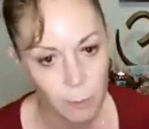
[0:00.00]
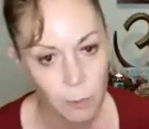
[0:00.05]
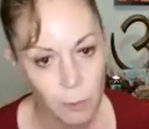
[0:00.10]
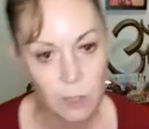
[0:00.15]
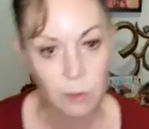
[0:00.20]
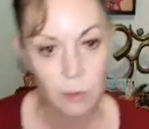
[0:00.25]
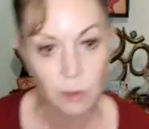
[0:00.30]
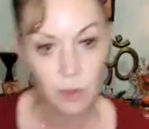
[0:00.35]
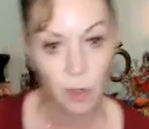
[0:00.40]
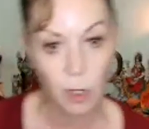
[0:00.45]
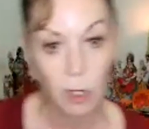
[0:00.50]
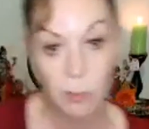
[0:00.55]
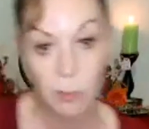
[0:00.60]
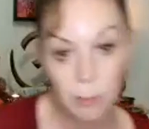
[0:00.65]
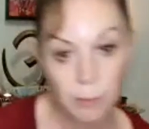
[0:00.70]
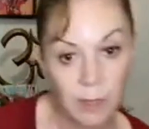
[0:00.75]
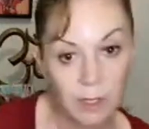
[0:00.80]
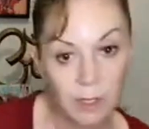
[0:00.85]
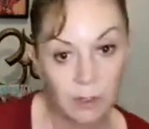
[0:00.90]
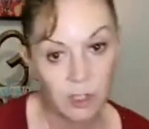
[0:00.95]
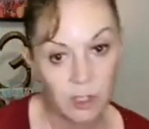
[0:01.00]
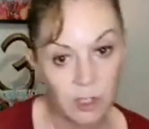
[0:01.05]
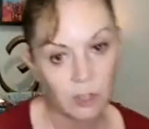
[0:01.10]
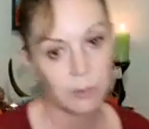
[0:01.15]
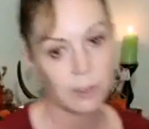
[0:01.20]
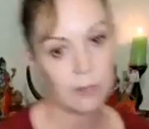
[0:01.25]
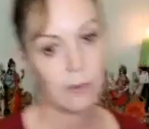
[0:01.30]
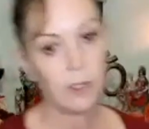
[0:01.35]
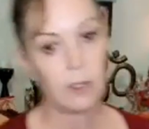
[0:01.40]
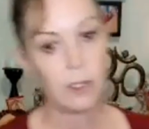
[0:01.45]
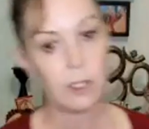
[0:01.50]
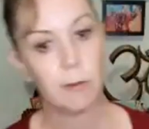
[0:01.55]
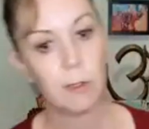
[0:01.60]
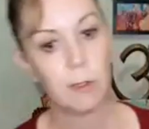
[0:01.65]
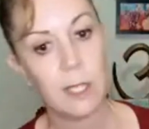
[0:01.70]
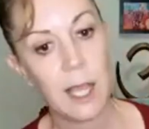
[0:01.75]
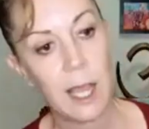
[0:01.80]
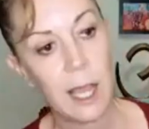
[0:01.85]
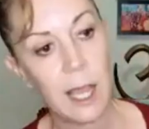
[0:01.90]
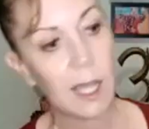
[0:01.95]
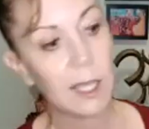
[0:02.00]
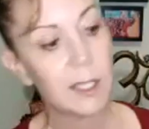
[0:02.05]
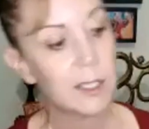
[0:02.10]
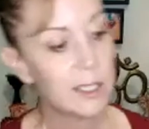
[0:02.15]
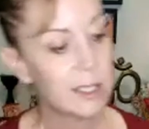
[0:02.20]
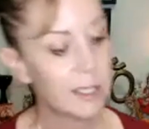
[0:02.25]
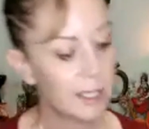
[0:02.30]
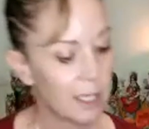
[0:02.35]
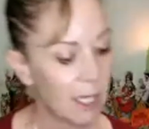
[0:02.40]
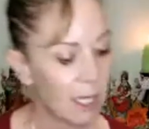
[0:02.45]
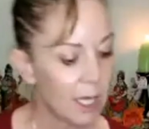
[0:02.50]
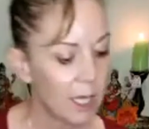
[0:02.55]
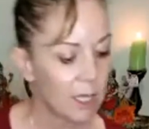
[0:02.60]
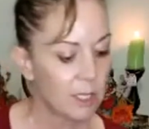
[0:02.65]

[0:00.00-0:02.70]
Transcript: will drop because you'll be very relaxed.